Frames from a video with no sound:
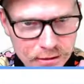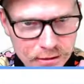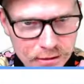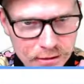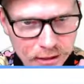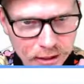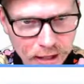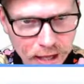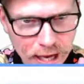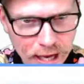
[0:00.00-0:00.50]

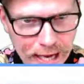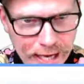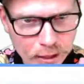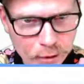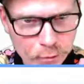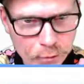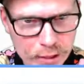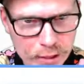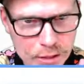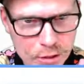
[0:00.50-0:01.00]
Like
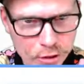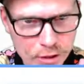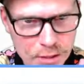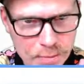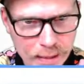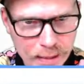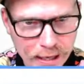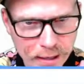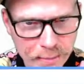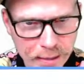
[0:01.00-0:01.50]
we talked
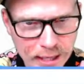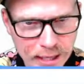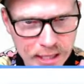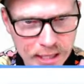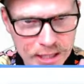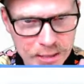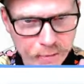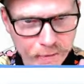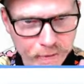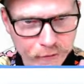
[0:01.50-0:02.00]
about Among
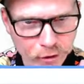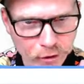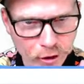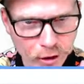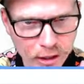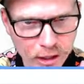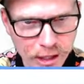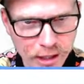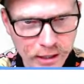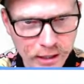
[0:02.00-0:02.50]
Us before,
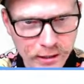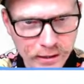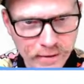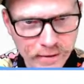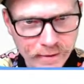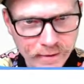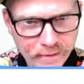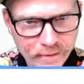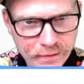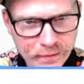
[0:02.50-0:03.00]
look,
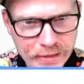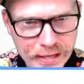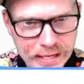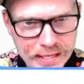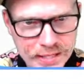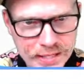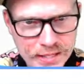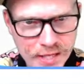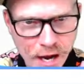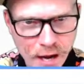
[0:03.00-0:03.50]

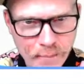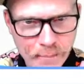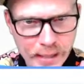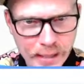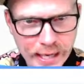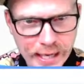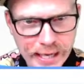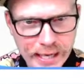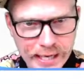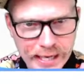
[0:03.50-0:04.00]
this
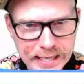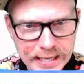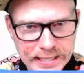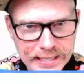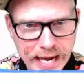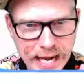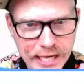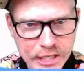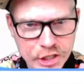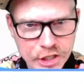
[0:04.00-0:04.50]
zombie is
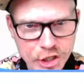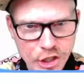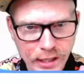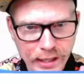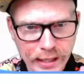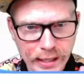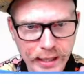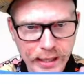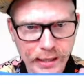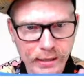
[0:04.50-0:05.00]

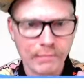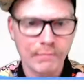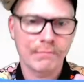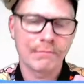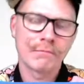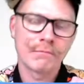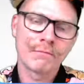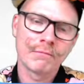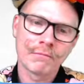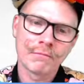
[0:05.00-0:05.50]
actually,
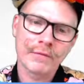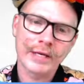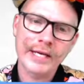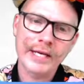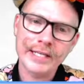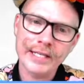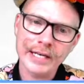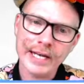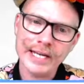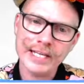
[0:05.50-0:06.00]
it
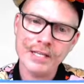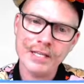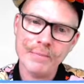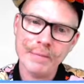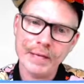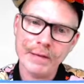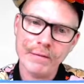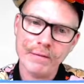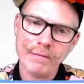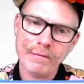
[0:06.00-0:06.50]
can either
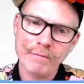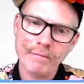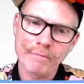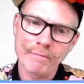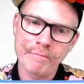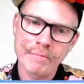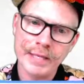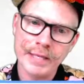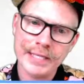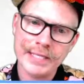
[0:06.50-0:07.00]
be
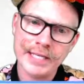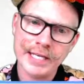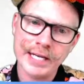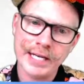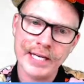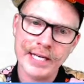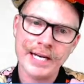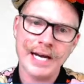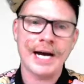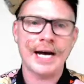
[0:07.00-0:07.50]
missing
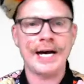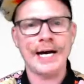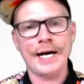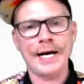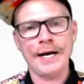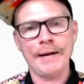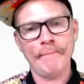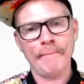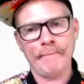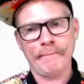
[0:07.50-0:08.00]
an
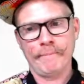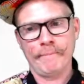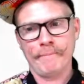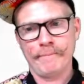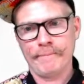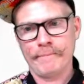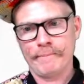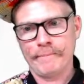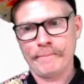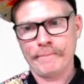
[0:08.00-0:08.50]
arm.
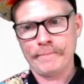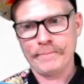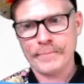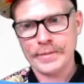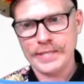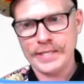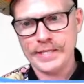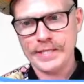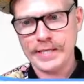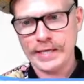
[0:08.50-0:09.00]

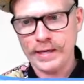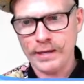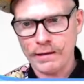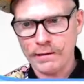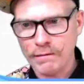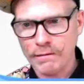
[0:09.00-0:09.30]
See that?